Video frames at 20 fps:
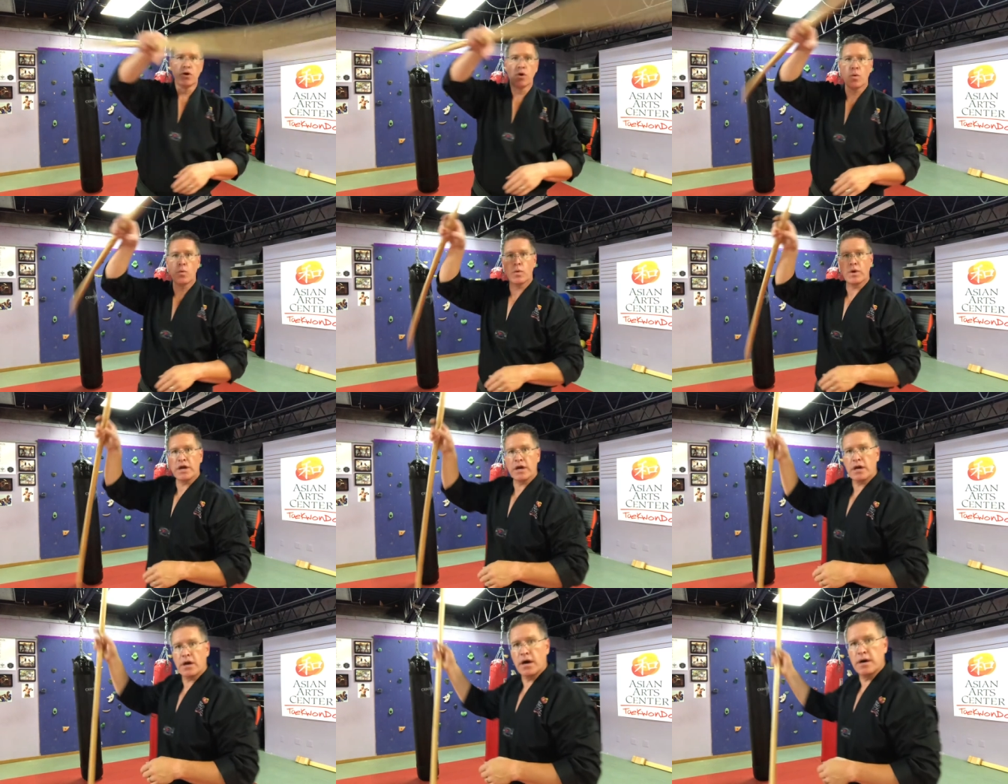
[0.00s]
When
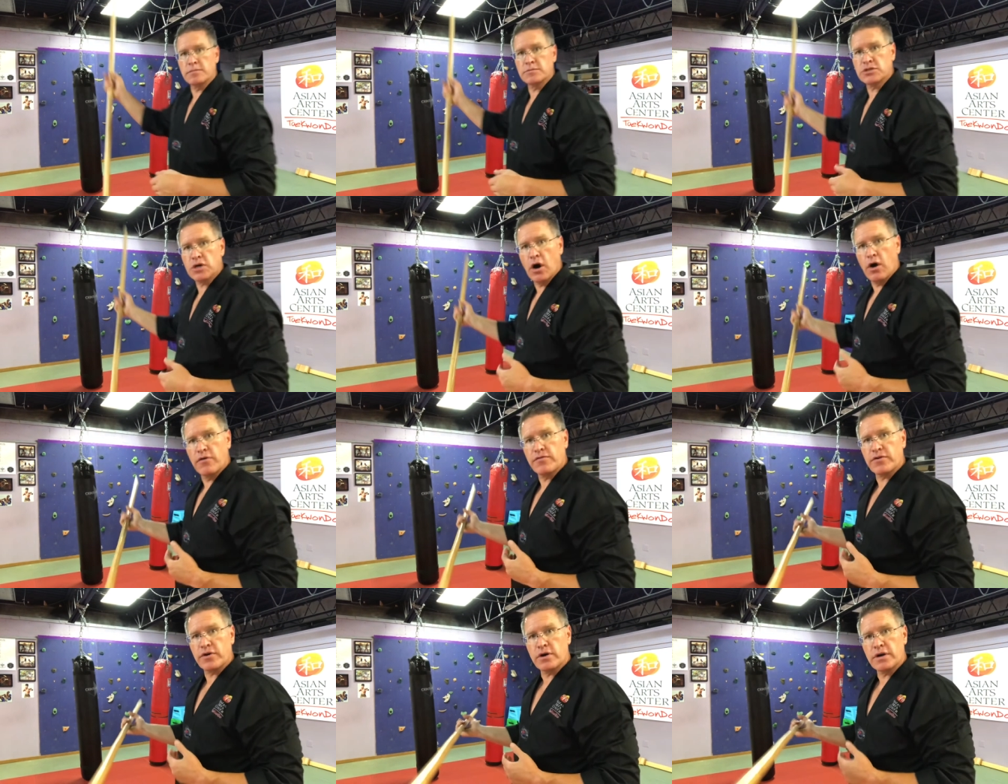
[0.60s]
it comes
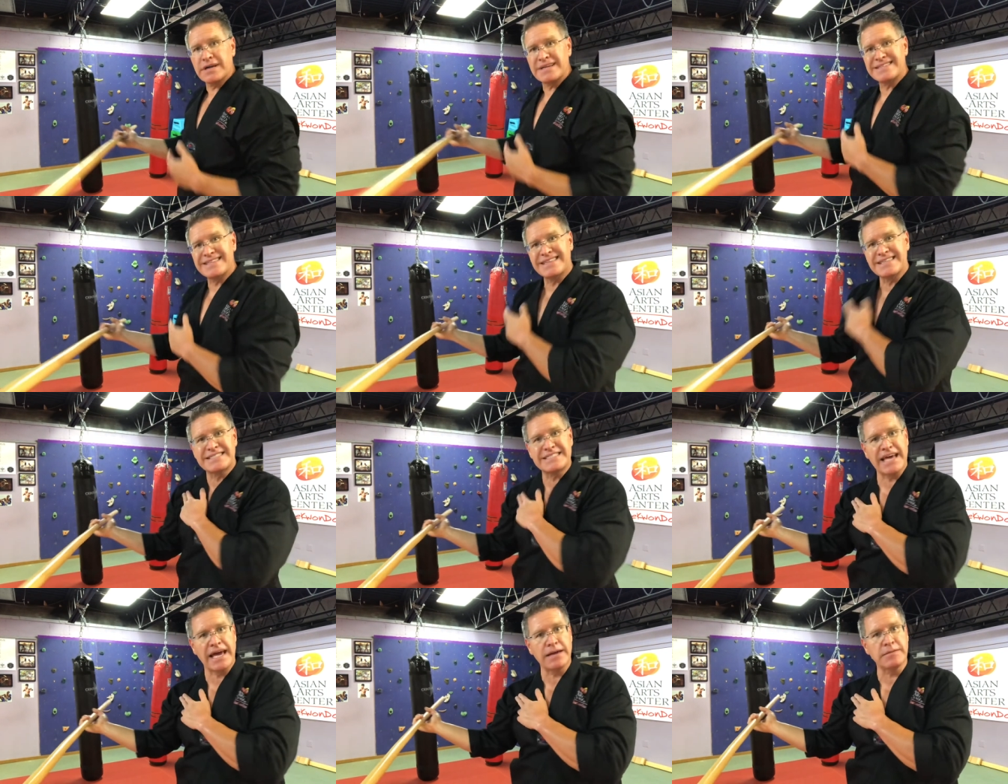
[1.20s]
over to the
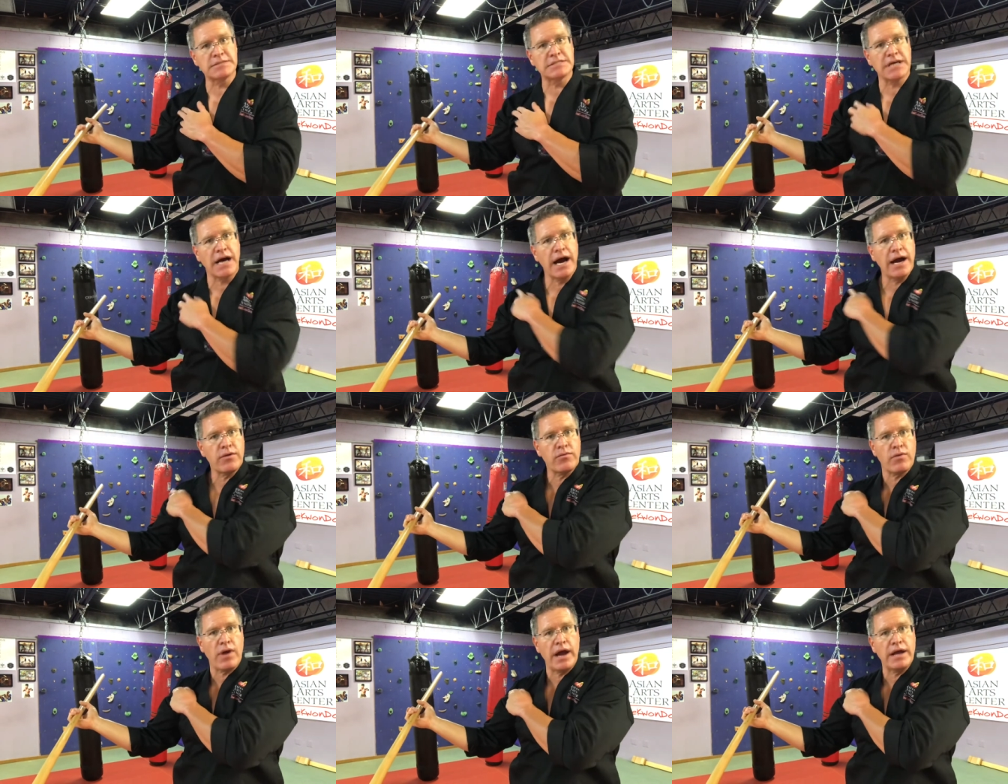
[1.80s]
same
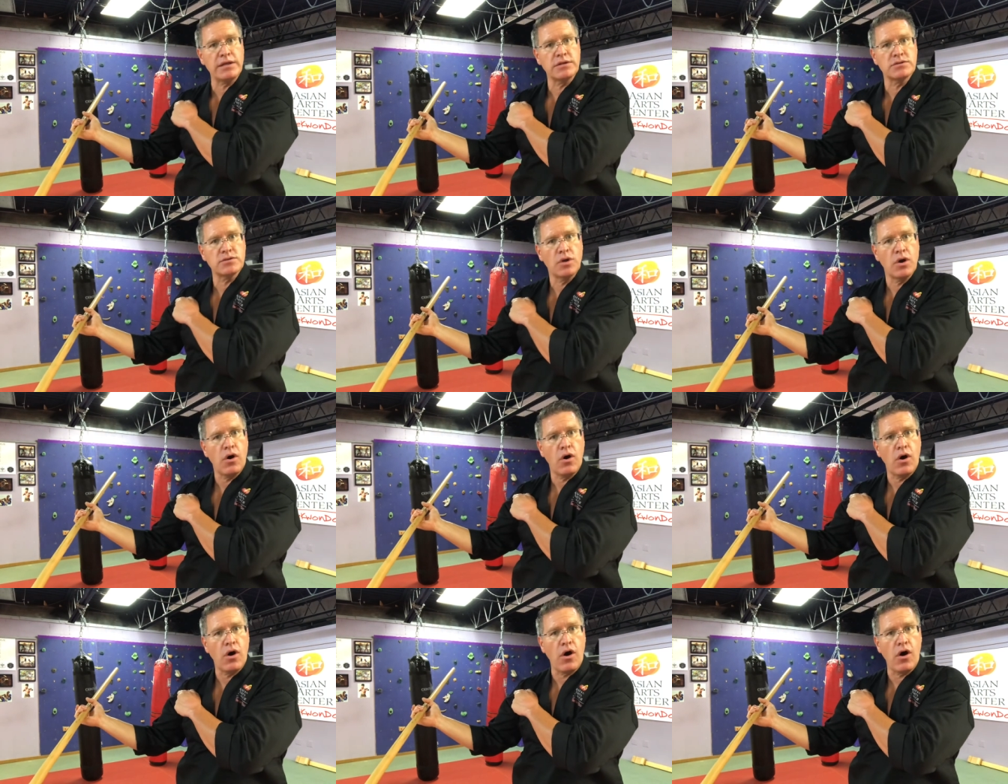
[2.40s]
side, right
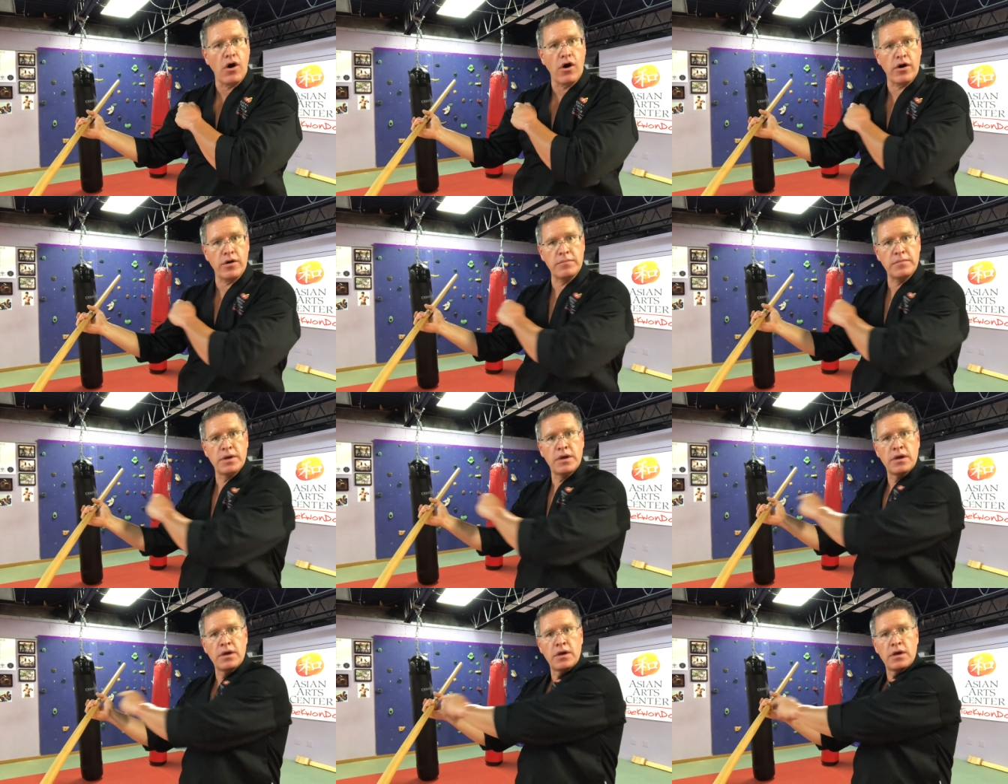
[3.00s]

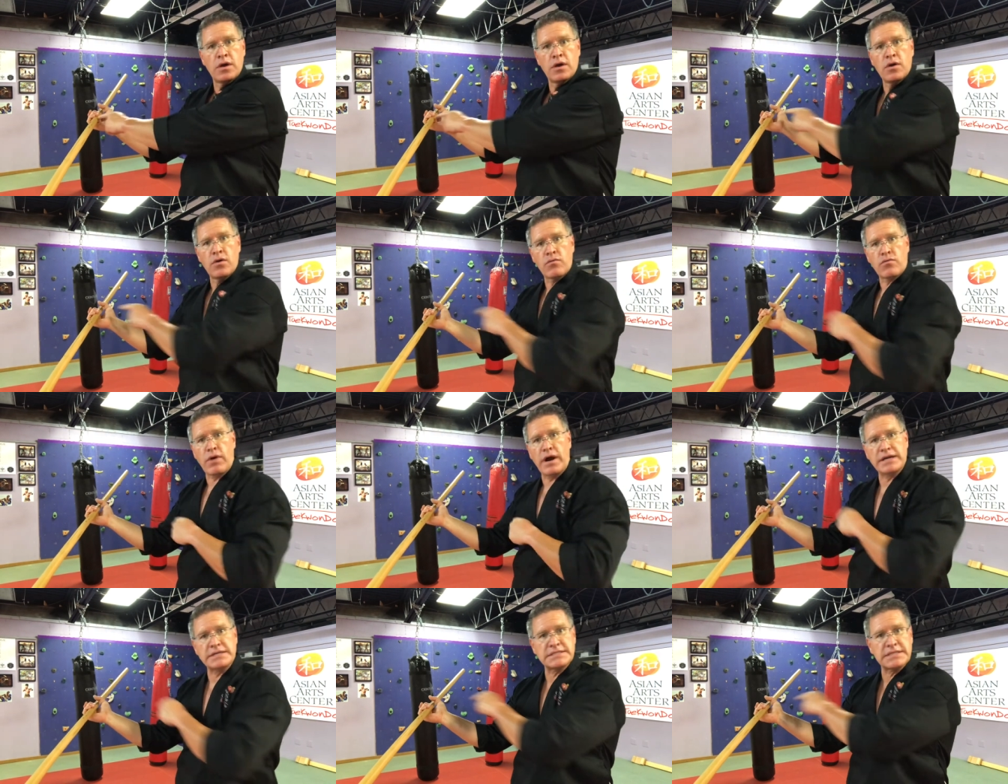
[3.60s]
arm,
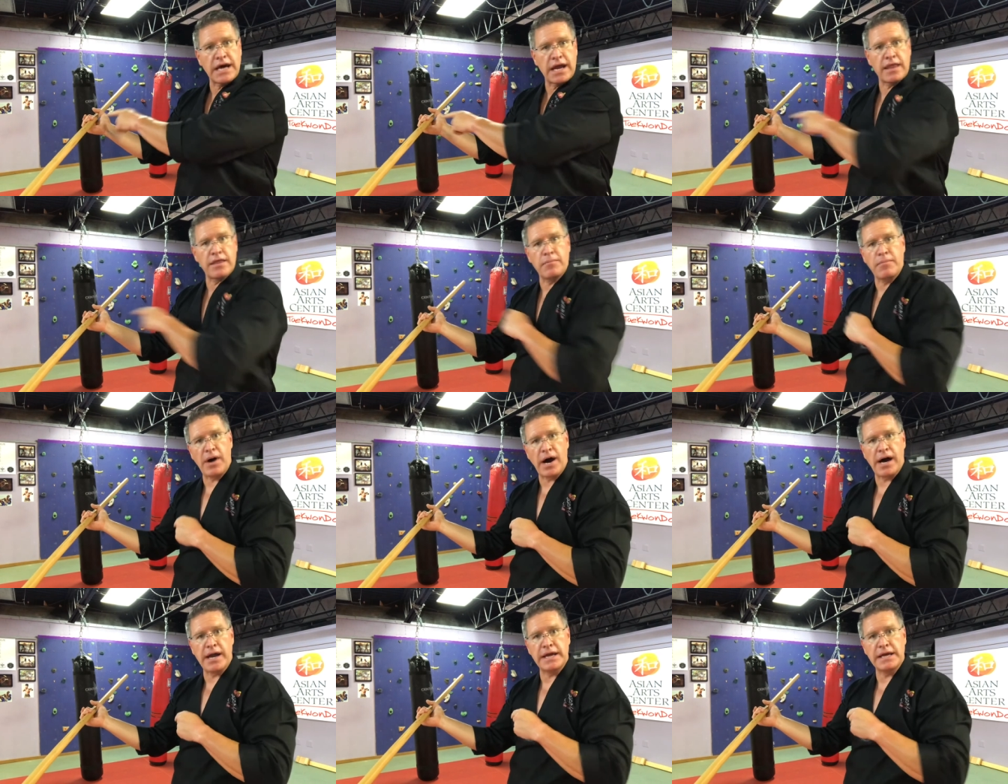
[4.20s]
right side of the
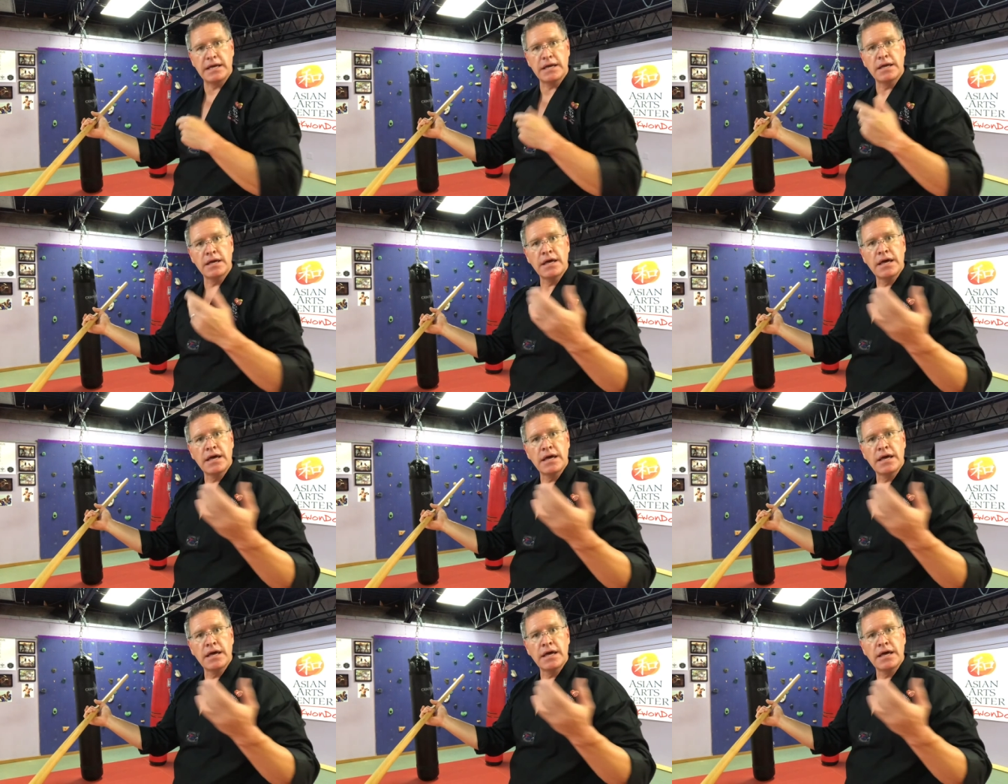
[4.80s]
body,